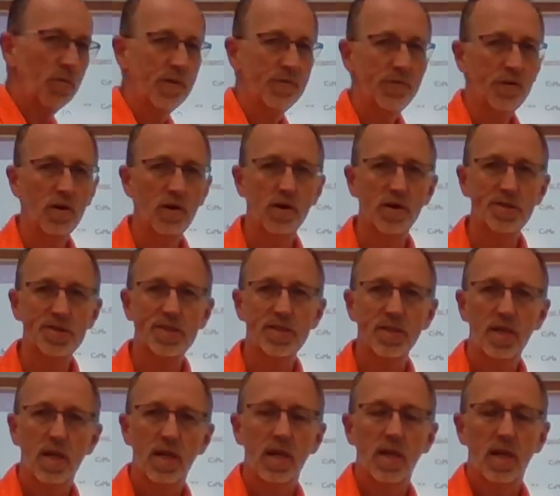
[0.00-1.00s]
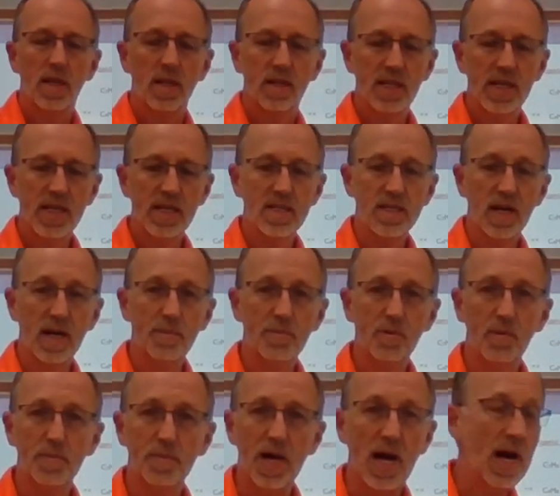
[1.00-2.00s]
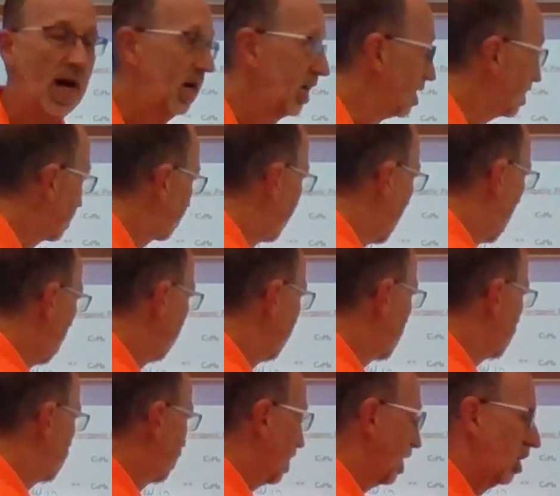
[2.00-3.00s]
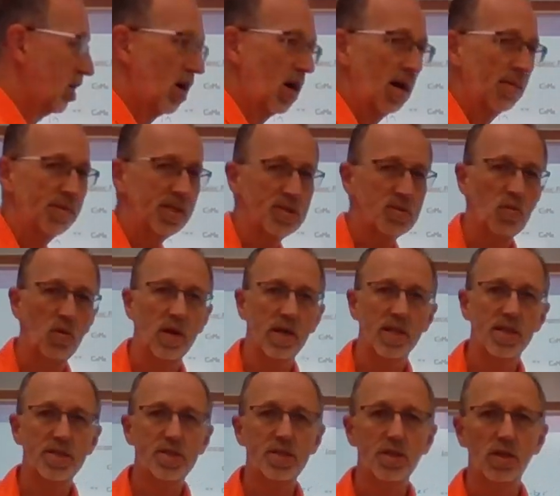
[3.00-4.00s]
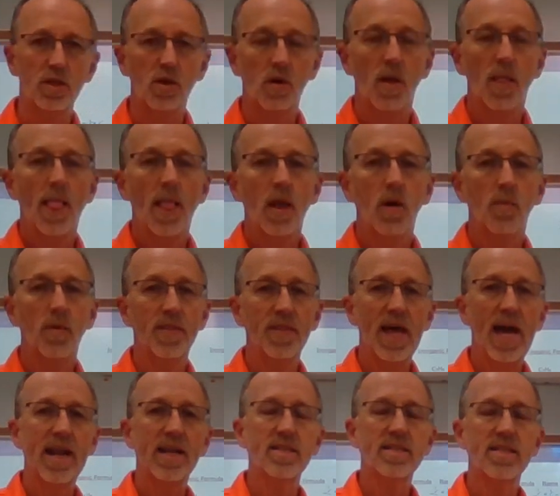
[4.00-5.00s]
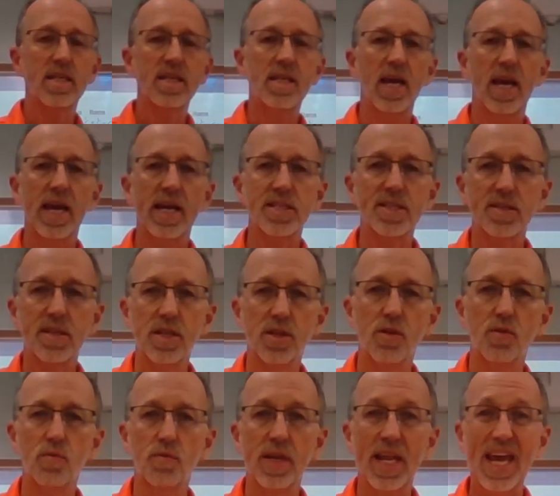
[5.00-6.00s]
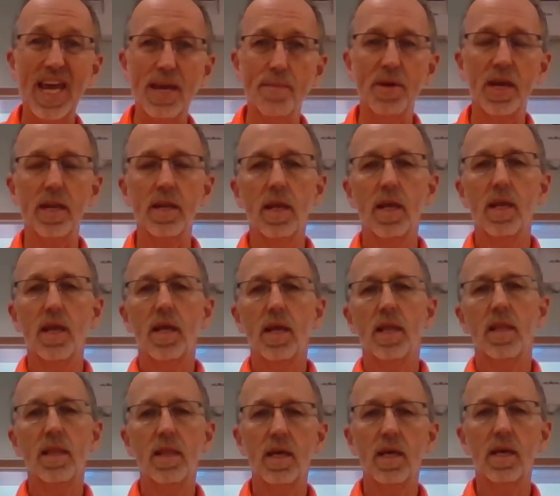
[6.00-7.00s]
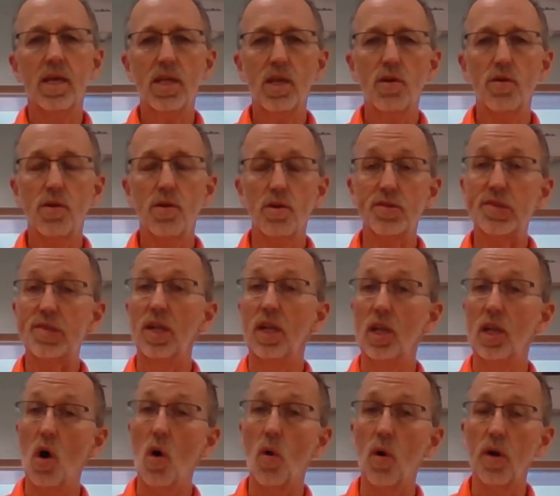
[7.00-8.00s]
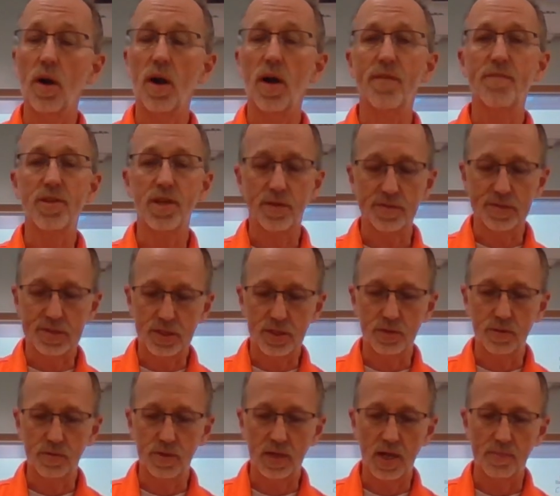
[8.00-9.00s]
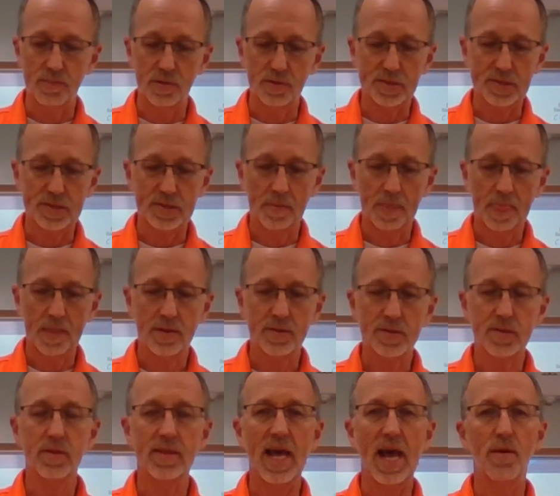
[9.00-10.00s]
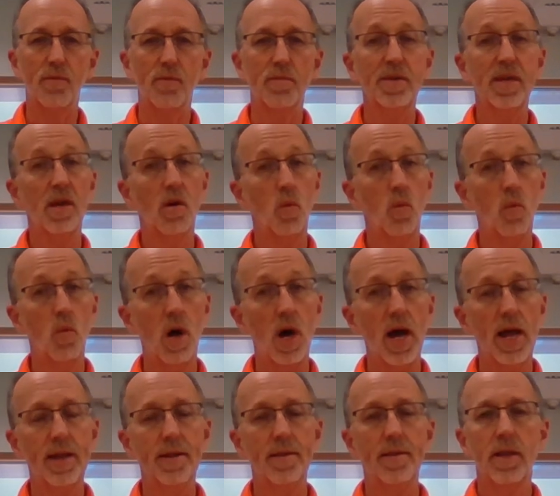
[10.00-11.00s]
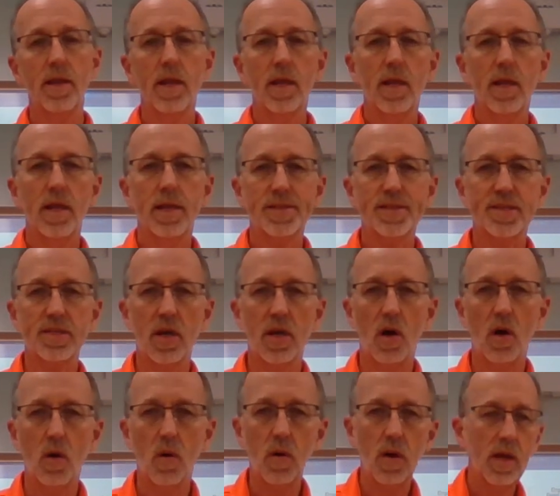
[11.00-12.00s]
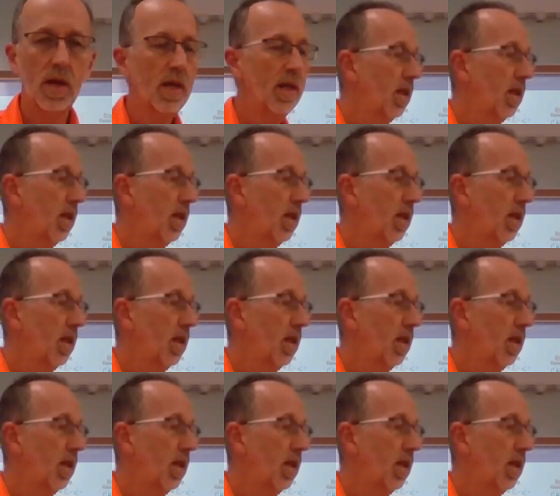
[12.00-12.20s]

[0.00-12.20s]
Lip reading: reversed, the double bond is found between carbons 1 and 2. When that is the case and you name it, you use the lower of those 2 numbers. So that would be a 1. So